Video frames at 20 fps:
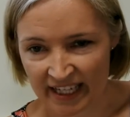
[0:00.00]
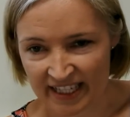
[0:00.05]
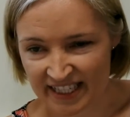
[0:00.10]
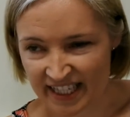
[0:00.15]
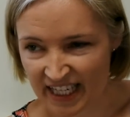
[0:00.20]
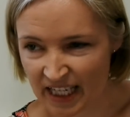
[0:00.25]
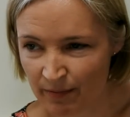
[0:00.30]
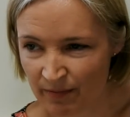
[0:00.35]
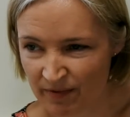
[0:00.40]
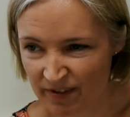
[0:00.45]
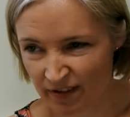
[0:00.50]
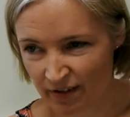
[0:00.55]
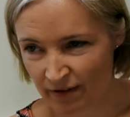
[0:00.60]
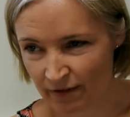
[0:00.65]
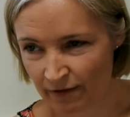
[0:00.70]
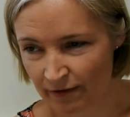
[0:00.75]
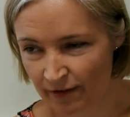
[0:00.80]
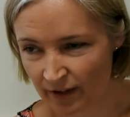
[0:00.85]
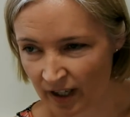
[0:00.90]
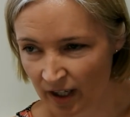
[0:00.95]
Teams
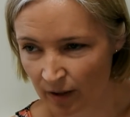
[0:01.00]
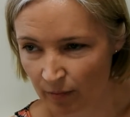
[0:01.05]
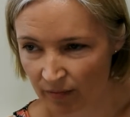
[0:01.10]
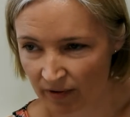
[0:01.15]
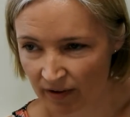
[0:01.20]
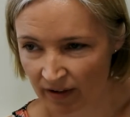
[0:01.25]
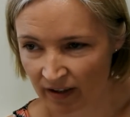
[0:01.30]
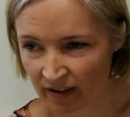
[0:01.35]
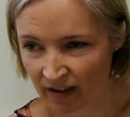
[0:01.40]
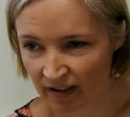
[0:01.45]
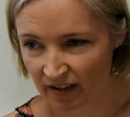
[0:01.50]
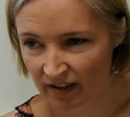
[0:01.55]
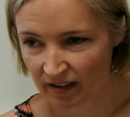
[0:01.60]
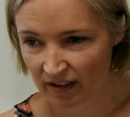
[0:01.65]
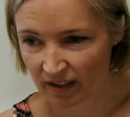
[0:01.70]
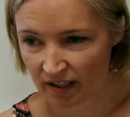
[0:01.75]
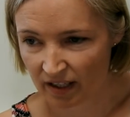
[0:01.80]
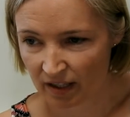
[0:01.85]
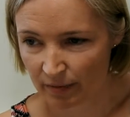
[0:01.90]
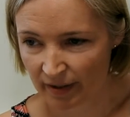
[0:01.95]
of up to
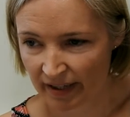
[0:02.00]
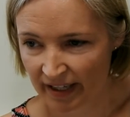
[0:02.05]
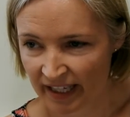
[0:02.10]
about